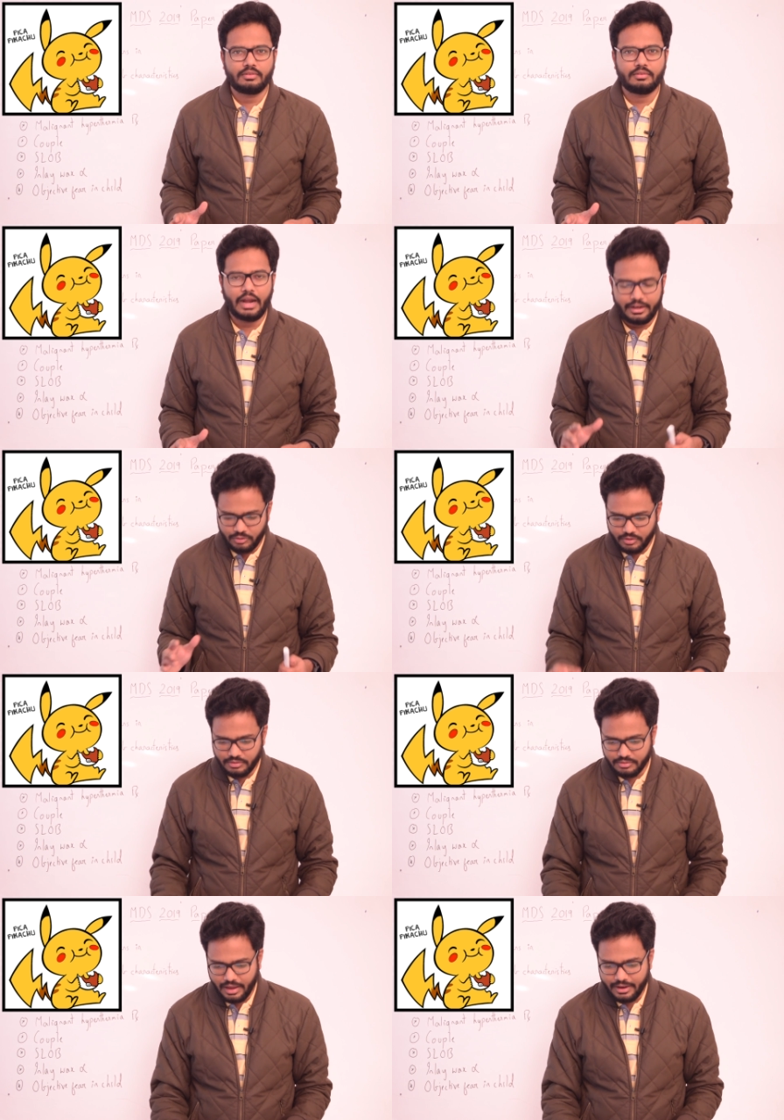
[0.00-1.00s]
Right, so
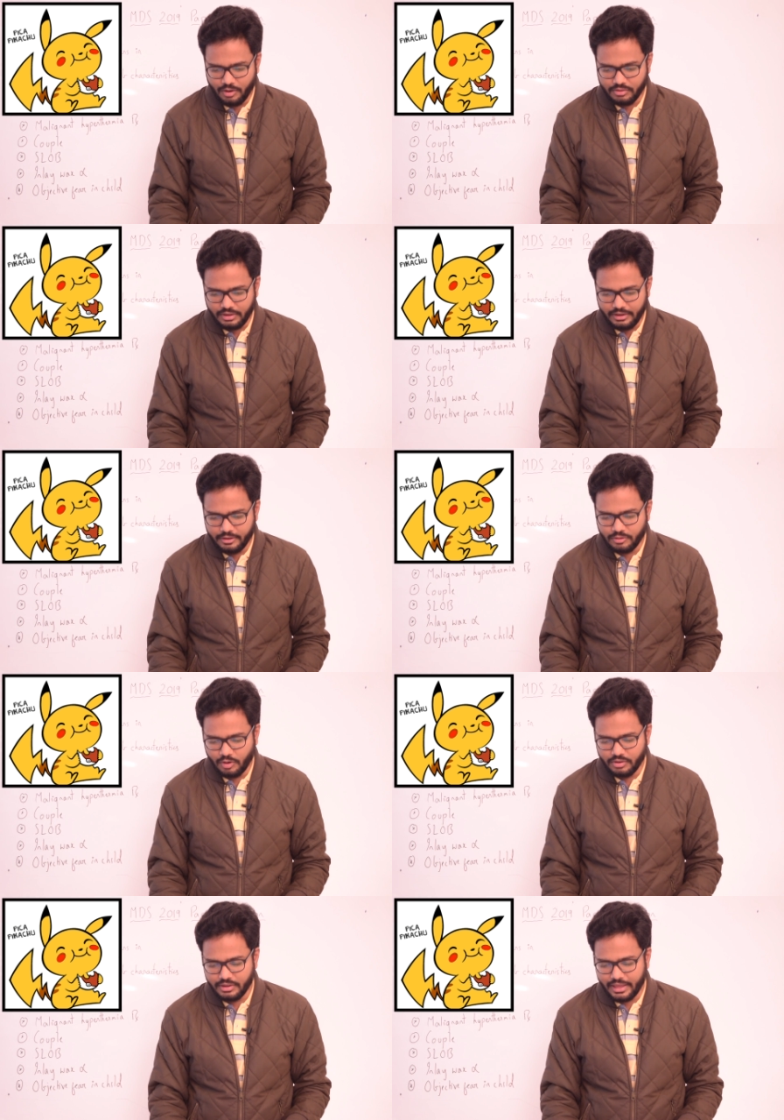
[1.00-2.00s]
it's a psychological
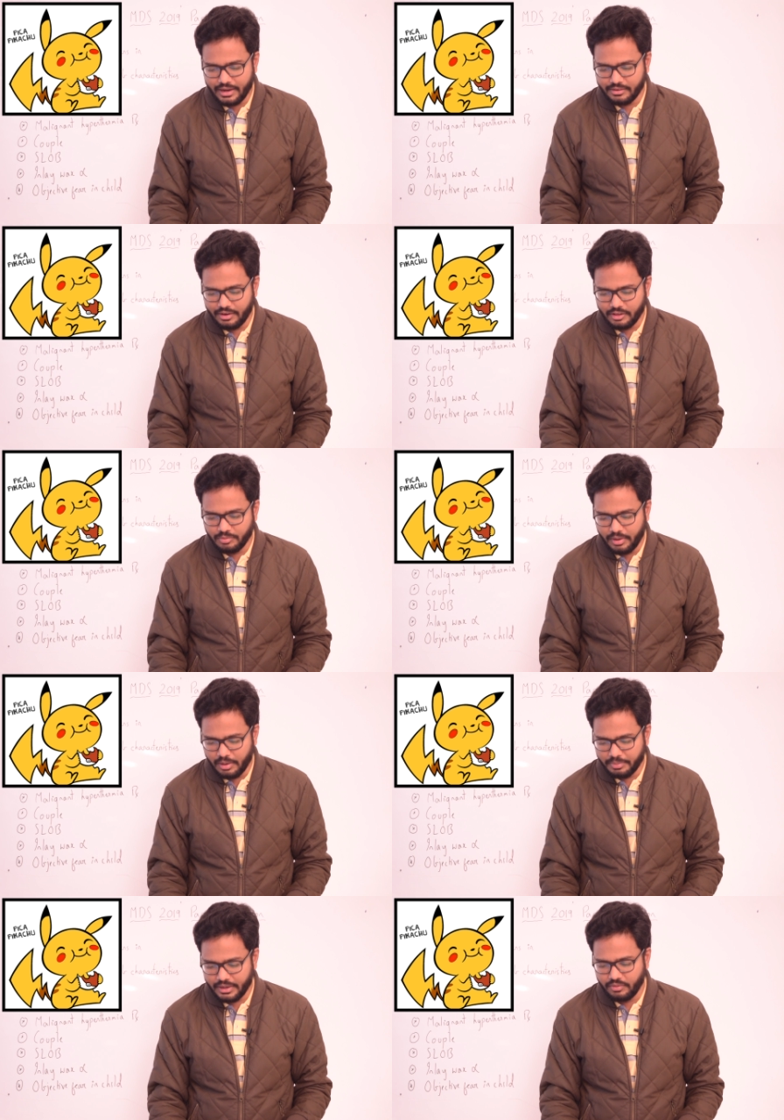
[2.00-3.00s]
disorder characterized by
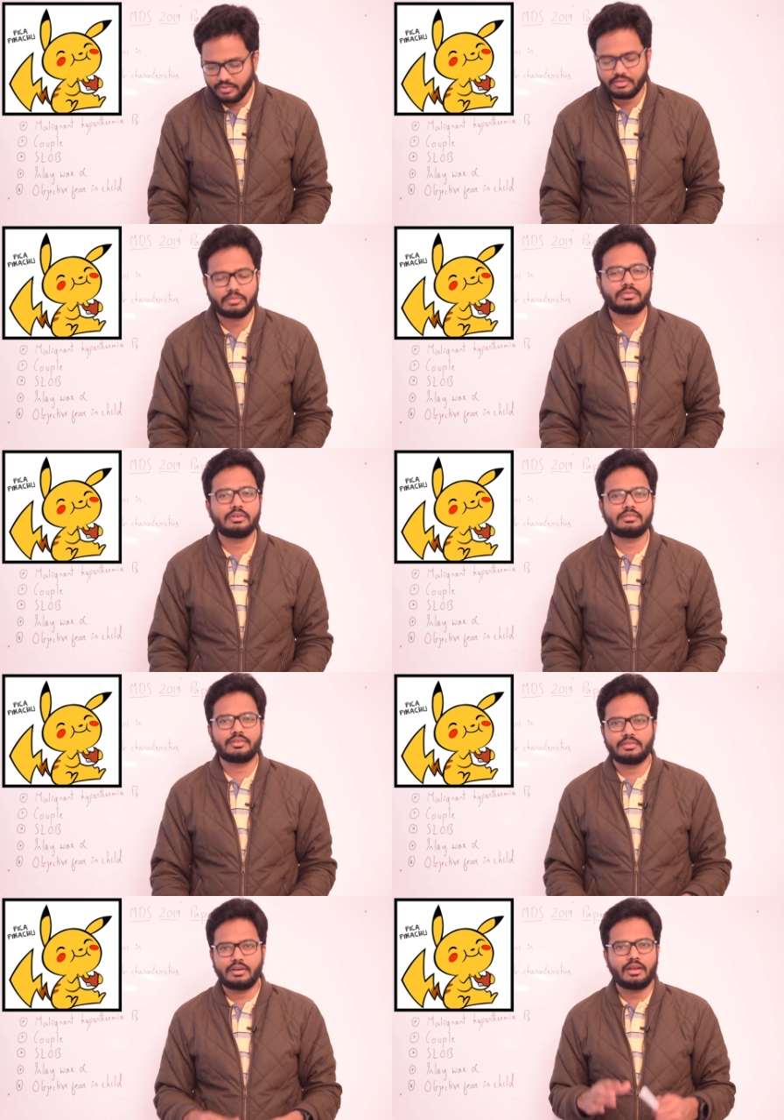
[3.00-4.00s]
an appetite for
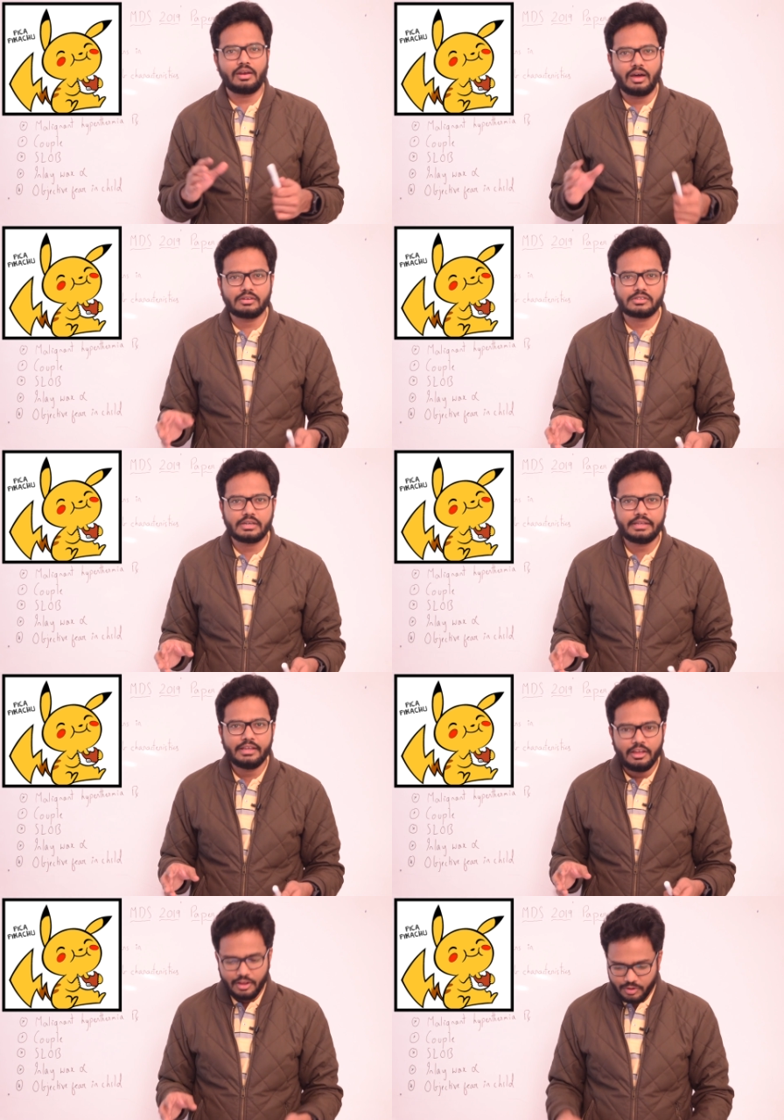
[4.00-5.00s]
substances that are
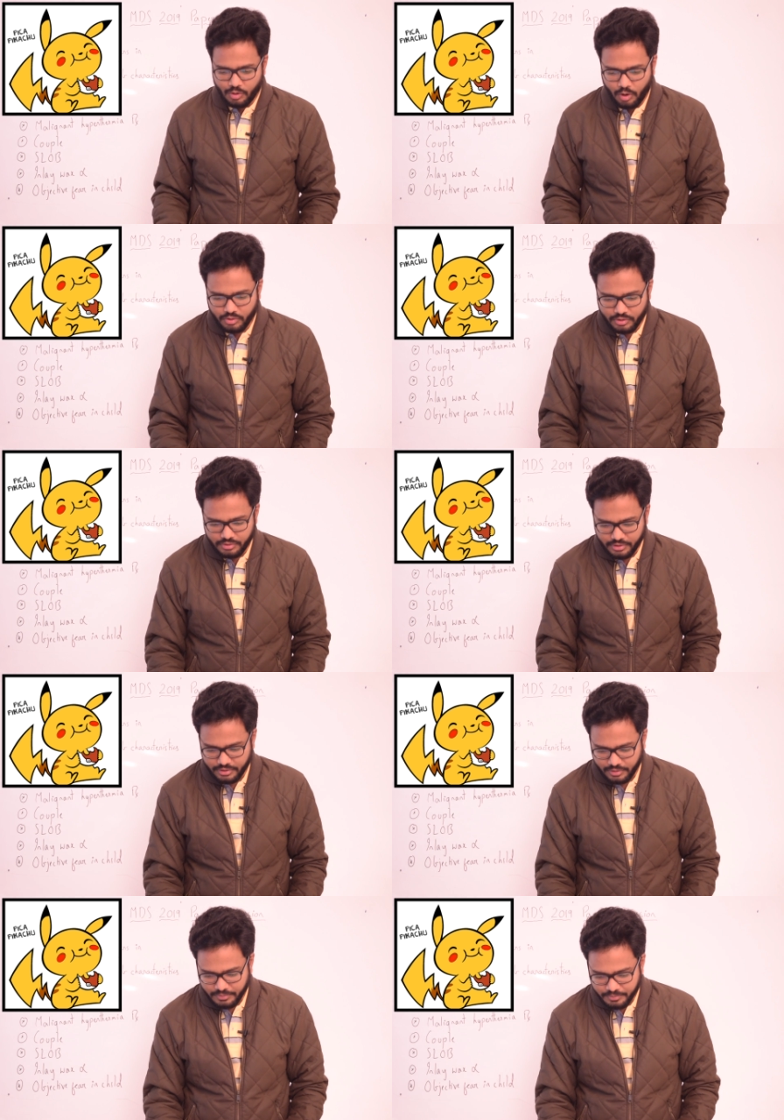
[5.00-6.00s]
largely
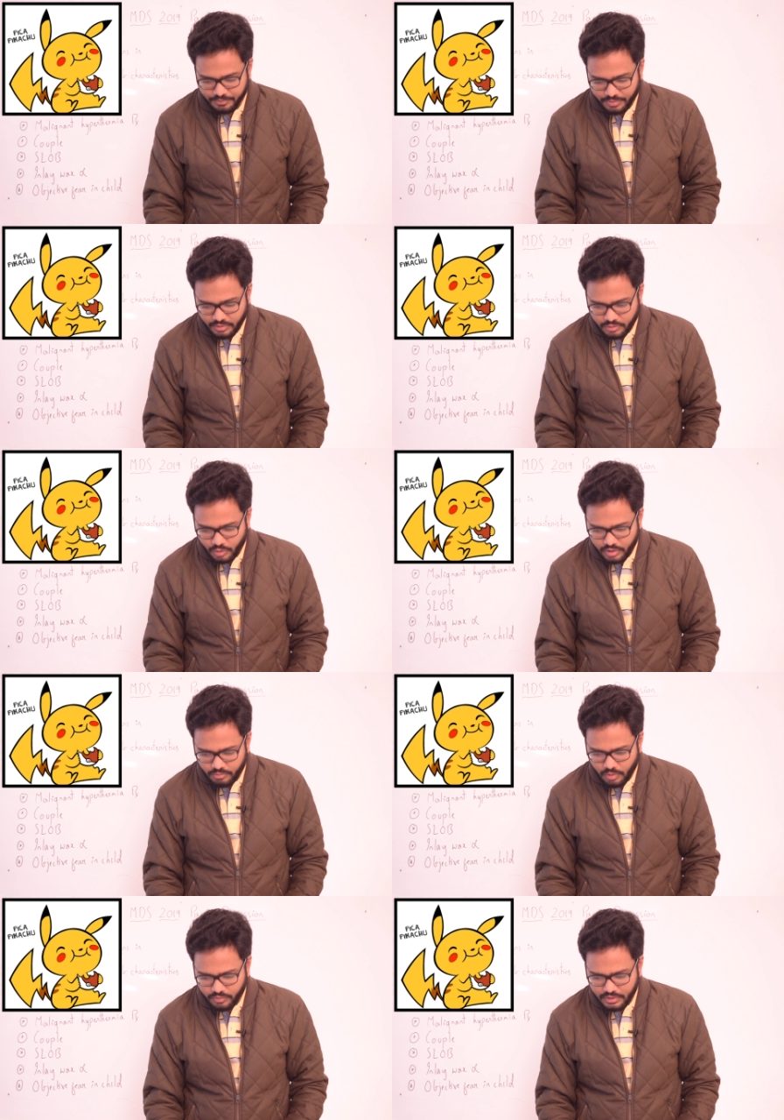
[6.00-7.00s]
non-nutritive. So
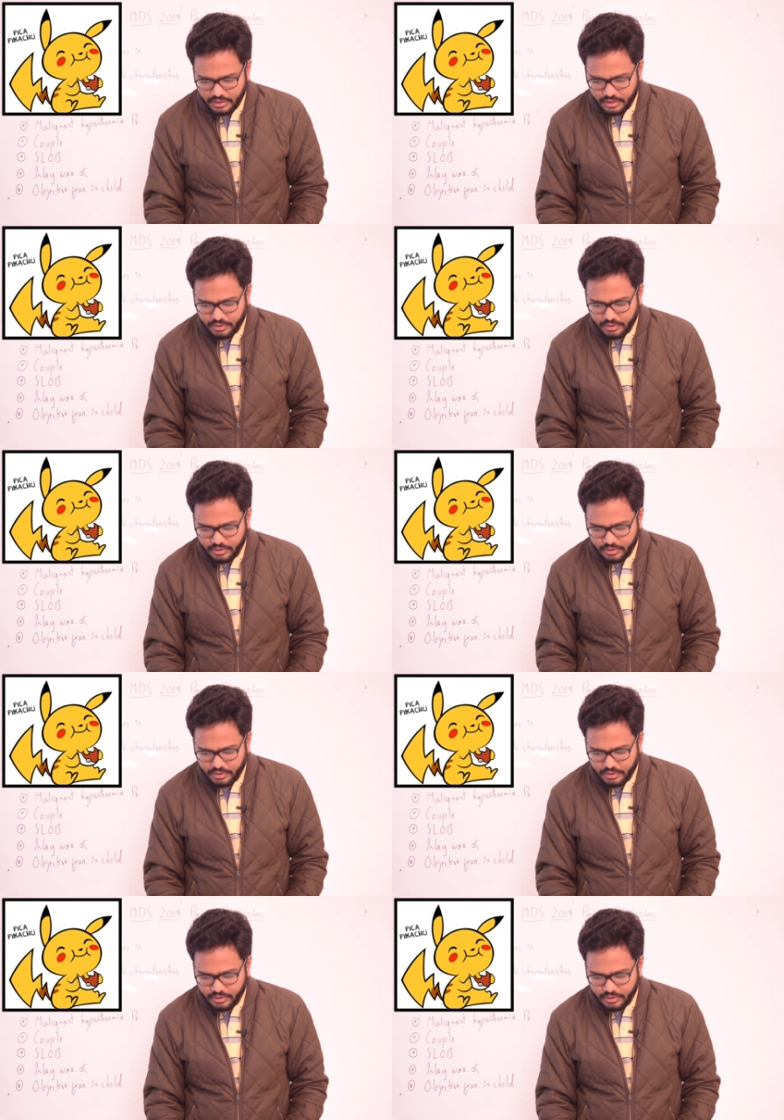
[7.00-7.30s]
in one of the